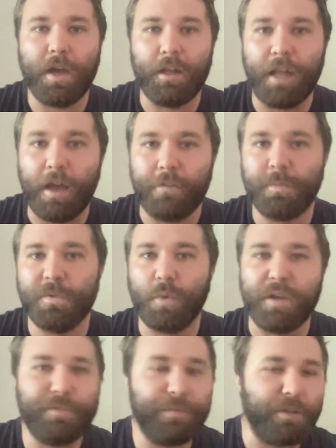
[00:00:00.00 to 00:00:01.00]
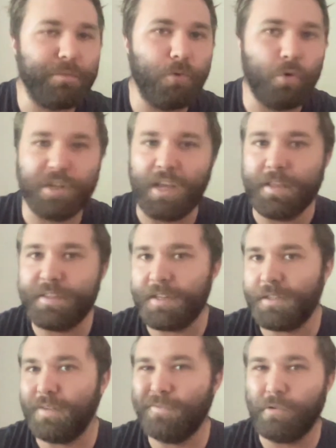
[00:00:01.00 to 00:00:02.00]
are left between 1540 and
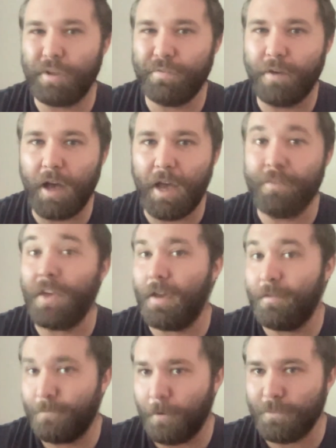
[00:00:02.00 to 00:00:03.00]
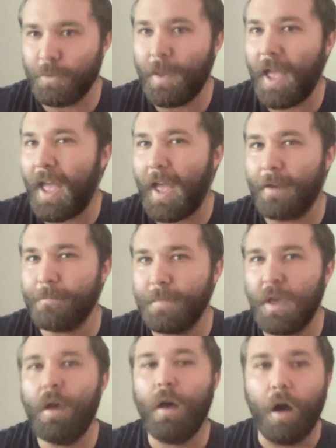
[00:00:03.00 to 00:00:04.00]
1645 from Japan,
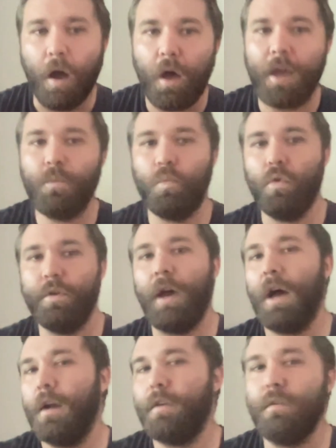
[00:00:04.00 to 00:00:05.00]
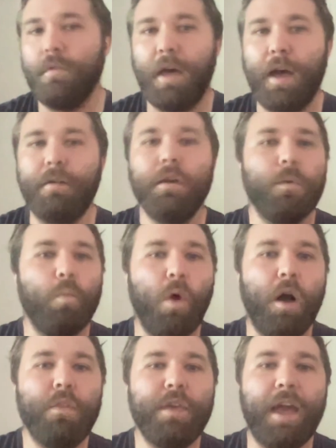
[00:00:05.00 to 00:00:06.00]
I would argue that
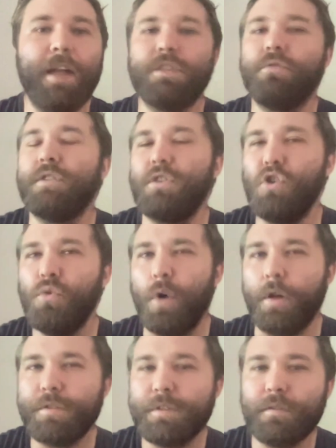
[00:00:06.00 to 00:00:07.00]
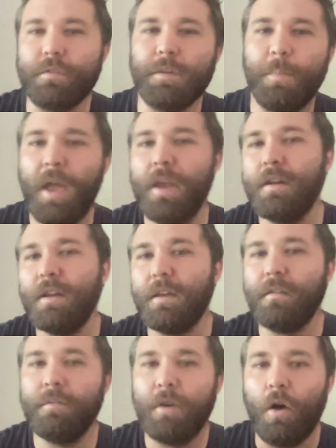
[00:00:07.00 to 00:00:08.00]
while the answer is nuanced
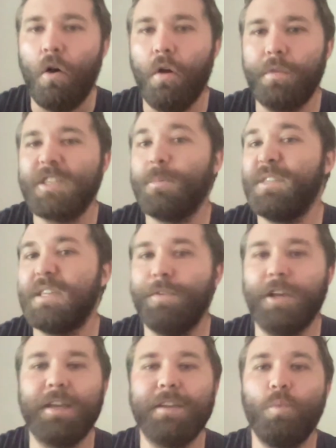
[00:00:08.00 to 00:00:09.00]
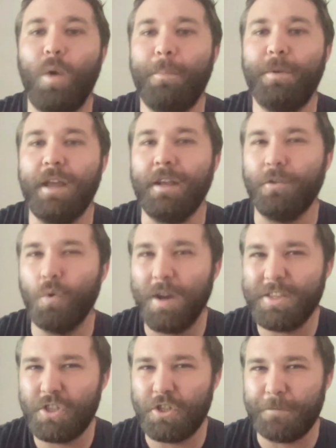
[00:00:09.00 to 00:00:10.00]
depending on the specific weapon in
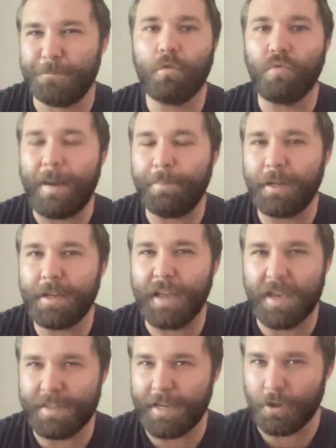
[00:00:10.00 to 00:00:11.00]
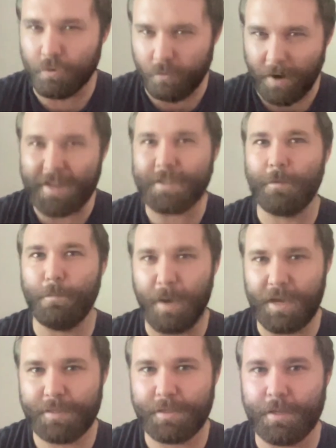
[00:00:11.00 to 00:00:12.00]
question, grappling is a great
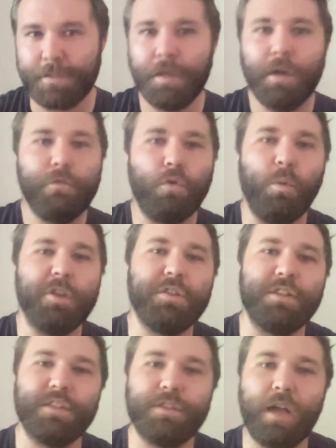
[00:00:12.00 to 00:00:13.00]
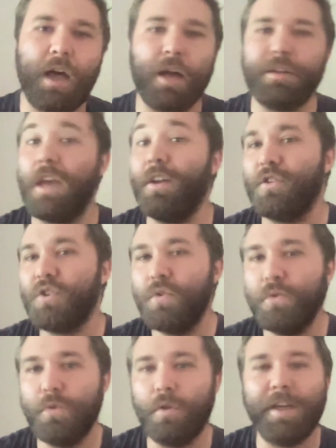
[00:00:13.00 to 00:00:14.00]
basis from which to start and a
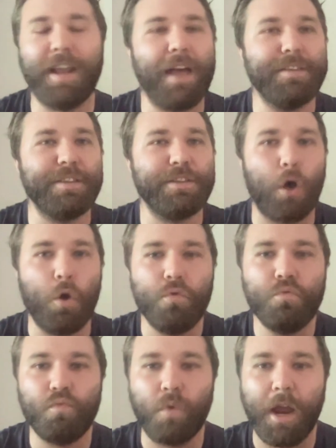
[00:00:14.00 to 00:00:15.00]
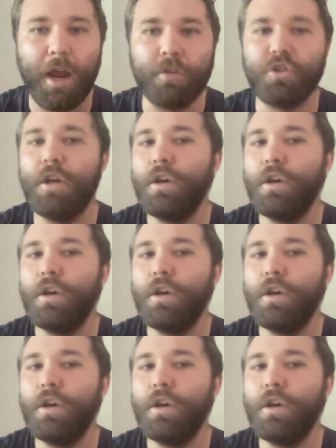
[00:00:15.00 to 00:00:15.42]
tool that has its own range